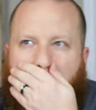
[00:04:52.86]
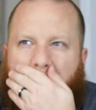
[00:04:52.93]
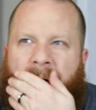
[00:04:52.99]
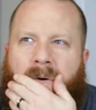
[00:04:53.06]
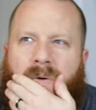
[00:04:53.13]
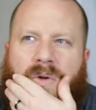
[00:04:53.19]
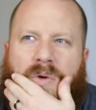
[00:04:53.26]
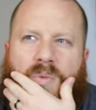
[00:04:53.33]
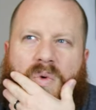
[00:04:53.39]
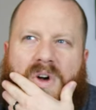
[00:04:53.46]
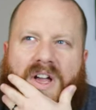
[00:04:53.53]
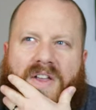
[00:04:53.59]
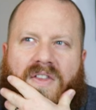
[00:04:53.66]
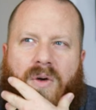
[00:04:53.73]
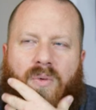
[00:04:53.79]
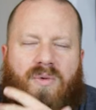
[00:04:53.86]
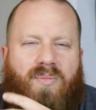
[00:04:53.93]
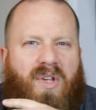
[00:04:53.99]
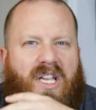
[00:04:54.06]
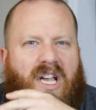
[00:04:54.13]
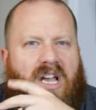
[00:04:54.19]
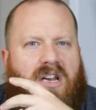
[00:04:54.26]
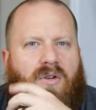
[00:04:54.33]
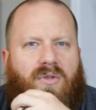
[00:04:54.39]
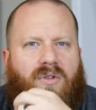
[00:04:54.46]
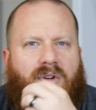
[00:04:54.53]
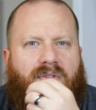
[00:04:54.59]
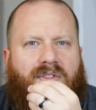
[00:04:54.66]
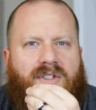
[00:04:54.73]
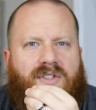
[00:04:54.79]
I don't know why that would be. I don't
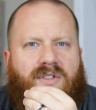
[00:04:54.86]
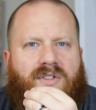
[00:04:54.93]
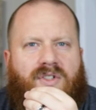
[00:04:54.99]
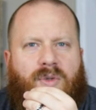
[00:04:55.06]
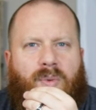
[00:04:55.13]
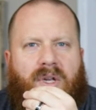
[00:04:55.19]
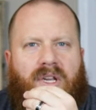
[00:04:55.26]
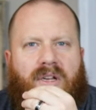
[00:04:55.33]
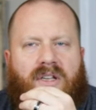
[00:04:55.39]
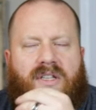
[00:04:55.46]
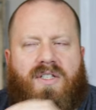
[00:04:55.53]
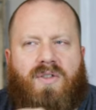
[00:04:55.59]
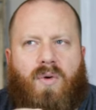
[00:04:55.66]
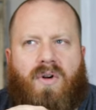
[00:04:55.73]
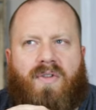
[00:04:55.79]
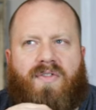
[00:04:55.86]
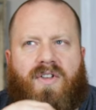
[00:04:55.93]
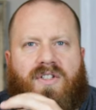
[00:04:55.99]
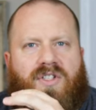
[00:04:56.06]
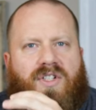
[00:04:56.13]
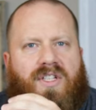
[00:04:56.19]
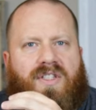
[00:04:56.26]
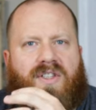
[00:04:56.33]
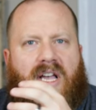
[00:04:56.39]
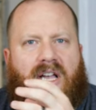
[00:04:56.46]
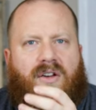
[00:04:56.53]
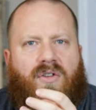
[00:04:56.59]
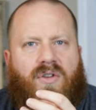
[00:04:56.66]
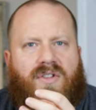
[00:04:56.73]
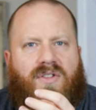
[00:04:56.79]
know if it's the sweetness or if it's just
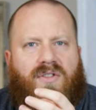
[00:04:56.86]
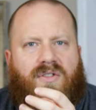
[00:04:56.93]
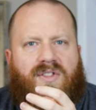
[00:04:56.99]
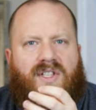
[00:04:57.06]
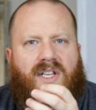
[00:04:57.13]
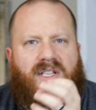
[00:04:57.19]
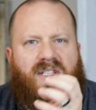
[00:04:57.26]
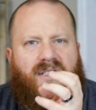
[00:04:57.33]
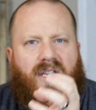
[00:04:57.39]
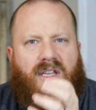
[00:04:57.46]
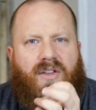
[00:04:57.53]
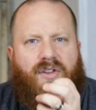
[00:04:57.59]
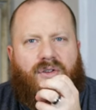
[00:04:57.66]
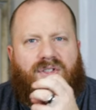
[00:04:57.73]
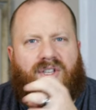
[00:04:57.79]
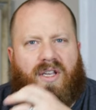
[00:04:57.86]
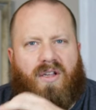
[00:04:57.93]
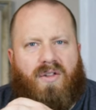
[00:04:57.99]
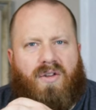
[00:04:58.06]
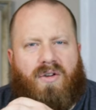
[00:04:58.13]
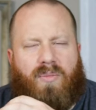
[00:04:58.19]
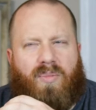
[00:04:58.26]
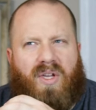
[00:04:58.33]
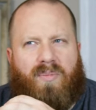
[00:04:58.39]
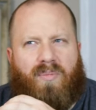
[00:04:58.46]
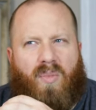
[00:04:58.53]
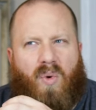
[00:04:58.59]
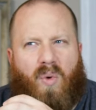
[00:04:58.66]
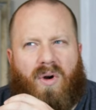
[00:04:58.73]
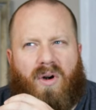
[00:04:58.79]
that Crystal sixty using a little bit
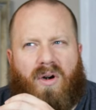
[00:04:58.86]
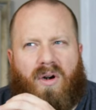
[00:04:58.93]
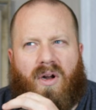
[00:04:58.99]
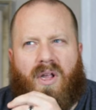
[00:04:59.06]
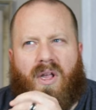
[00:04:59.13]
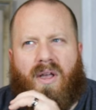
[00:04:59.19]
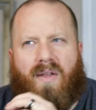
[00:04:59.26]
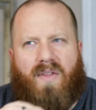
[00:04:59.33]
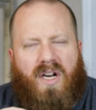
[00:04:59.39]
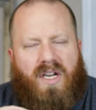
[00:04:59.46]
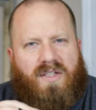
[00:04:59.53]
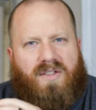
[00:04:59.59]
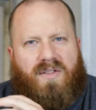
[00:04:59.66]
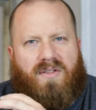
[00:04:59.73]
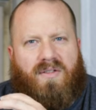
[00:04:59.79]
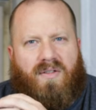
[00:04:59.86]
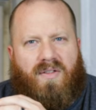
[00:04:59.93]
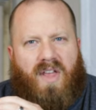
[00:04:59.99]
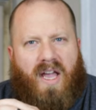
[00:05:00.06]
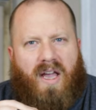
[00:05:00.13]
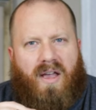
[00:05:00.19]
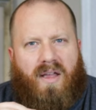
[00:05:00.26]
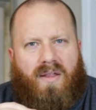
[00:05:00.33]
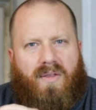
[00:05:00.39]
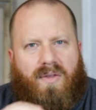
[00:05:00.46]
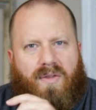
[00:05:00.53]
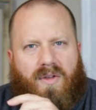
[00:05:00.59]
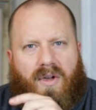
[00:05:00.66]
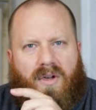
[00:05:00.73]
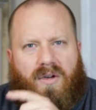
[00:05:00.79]
more, that it's
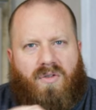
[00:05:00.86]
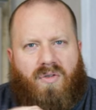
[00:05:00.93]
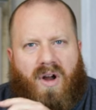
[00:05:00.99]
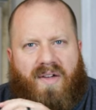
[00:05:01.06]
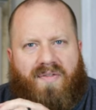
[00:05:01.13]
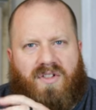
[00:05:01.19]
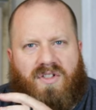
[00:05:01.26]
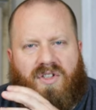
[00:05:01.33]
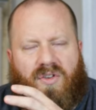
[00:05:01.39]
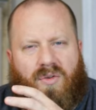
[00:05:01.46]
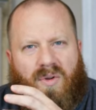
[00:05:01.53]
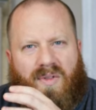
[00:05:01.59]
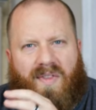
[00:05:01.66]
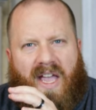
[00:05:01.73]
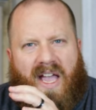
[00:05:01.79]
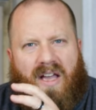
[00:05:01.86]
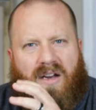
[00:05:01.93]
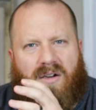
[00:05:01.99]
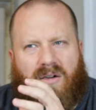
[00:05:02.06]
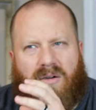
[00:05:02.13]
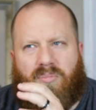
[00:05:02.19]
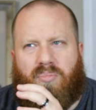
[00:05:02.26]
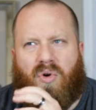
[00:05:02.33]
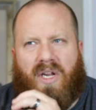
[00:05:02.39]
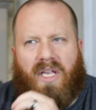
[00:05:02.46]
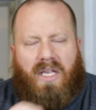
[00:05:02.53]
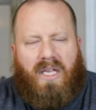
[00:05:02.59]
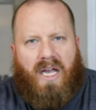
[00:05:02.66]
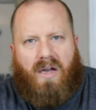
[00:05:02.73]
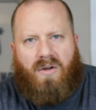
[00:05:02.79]
that the Carafa two and that are
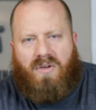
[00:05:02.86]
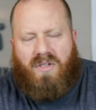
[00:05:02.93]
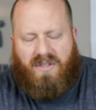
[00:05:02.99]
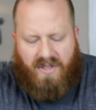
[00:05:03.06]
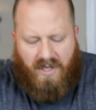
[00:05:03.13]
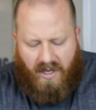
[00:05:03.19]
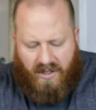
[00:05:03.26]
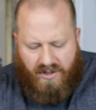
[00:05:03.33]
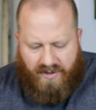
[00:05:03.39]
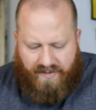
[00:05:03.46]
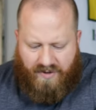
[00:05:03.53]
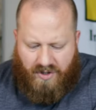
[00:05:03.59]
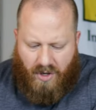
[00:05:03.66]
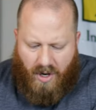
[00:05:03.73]
bringing out a touch of